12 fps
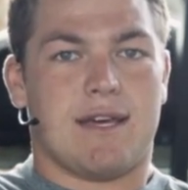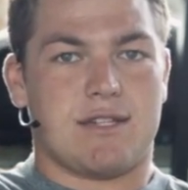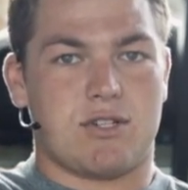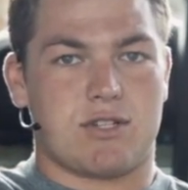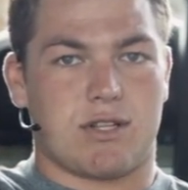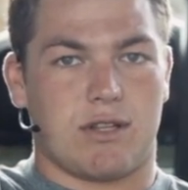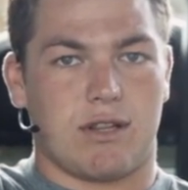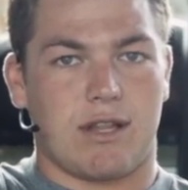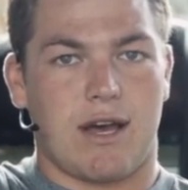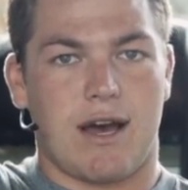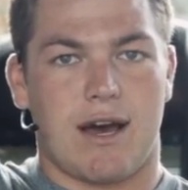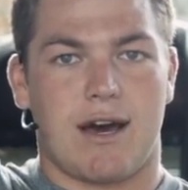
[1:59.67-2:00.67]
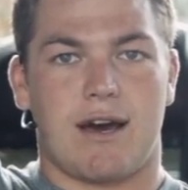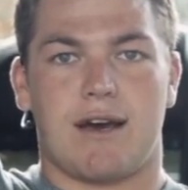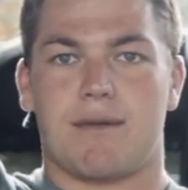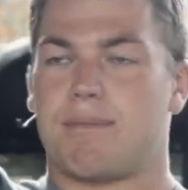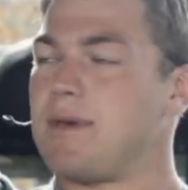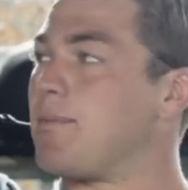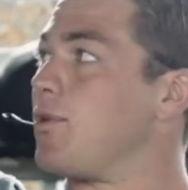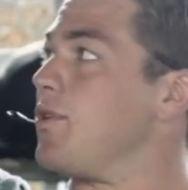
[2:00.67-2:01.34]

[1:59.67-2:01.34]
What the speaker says: is there's a lot of people